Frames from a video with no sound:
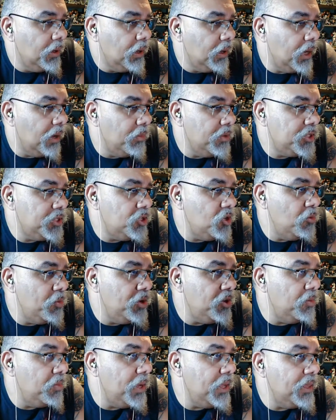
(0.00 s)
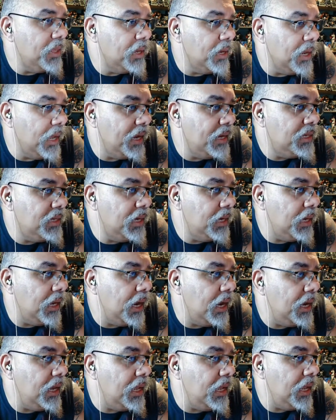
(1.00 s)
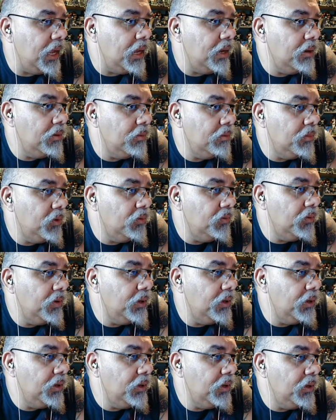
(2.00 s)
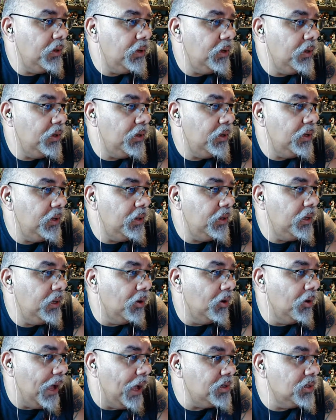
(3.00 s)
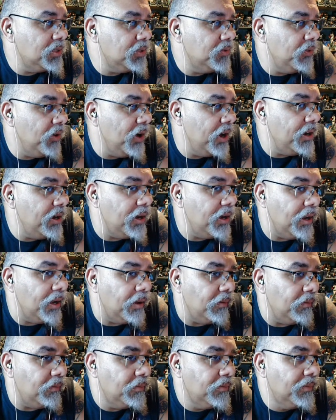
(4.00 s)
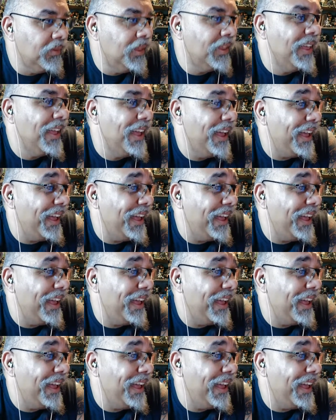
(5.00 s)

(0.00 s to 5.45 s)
I'm assuming you mean the nineteen eighty-eight movie? Oh, ah, this looks frightening.